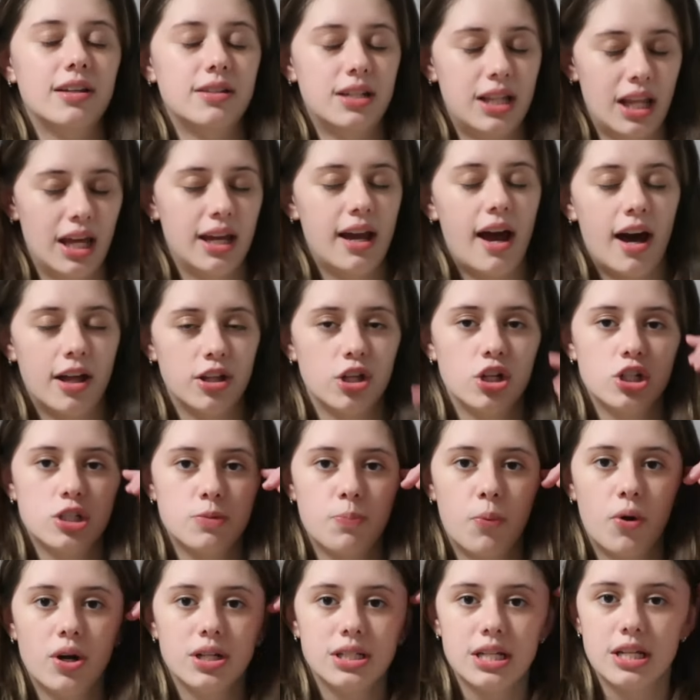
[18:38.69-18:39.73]
like other
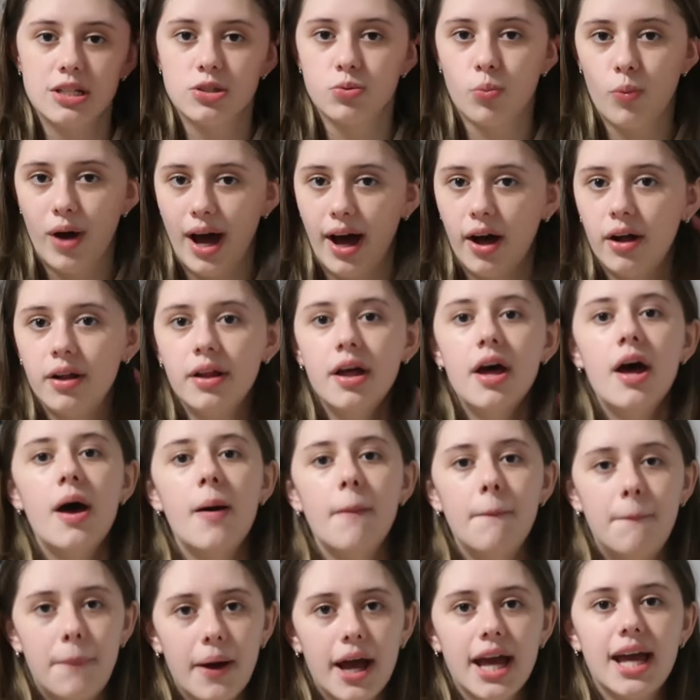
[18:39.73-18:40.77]
sports as well
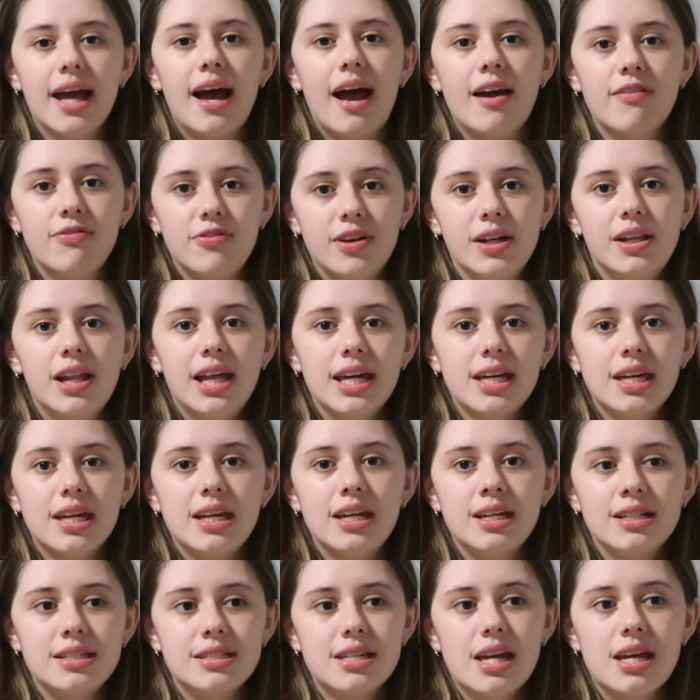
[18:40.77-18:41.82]
but i feel like
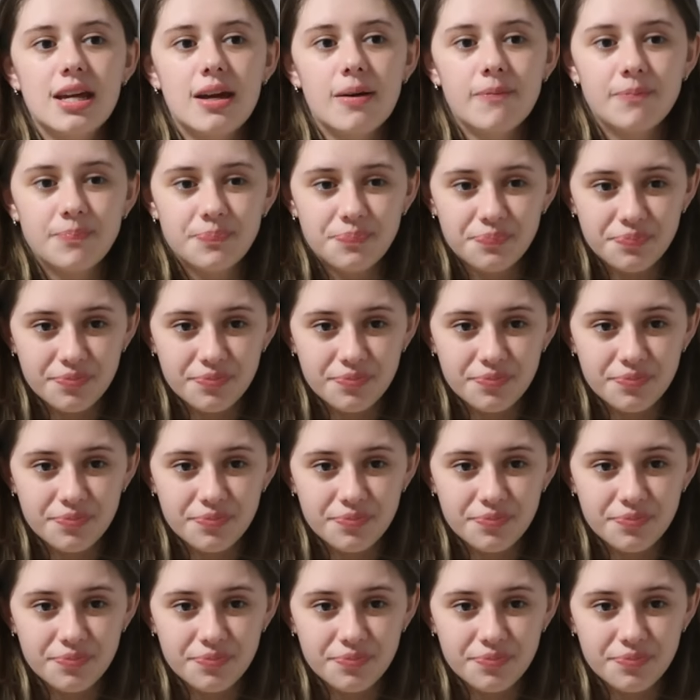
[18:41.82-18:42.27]
it's like